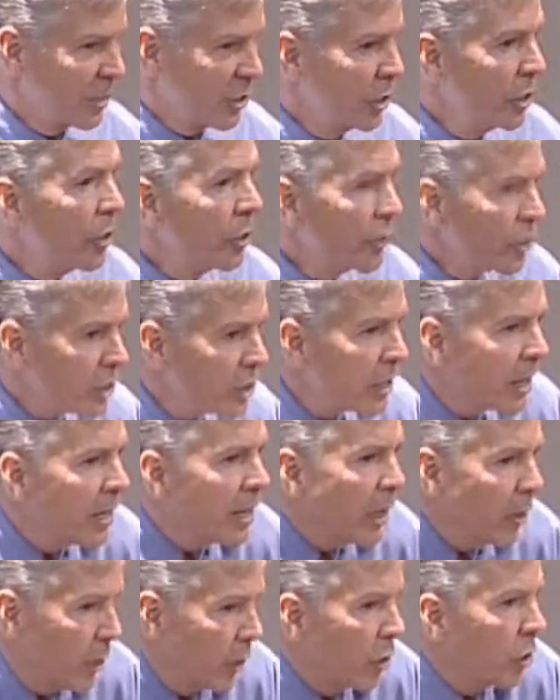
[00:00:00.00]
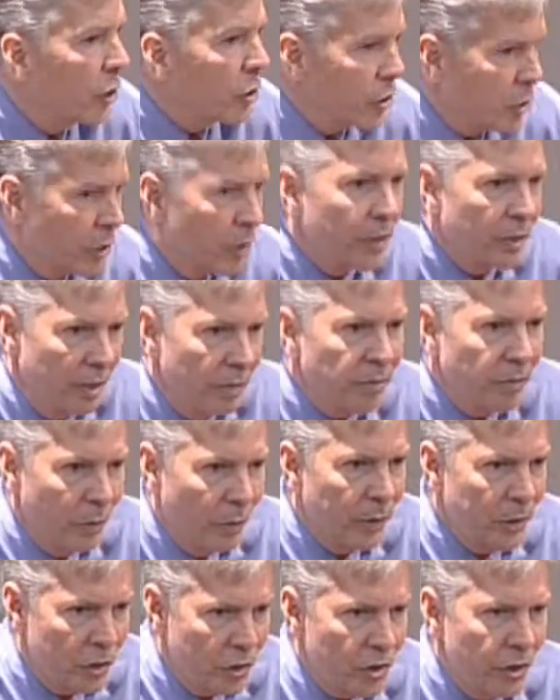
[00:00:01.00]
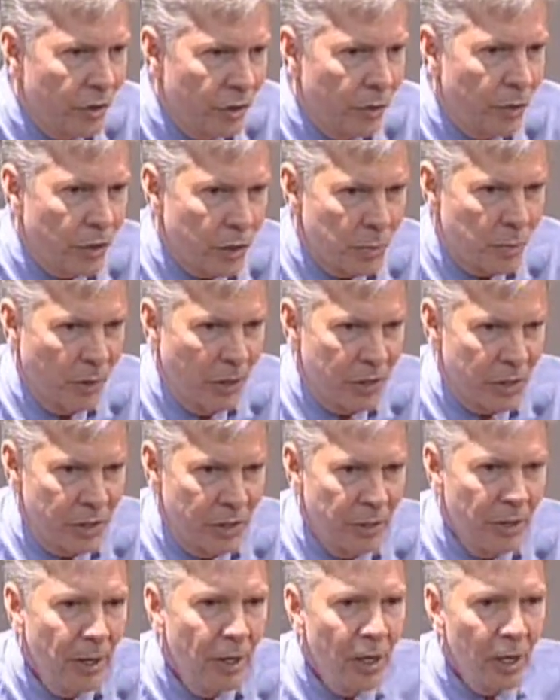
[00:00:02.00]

So you understand how the culture can influence gender expression,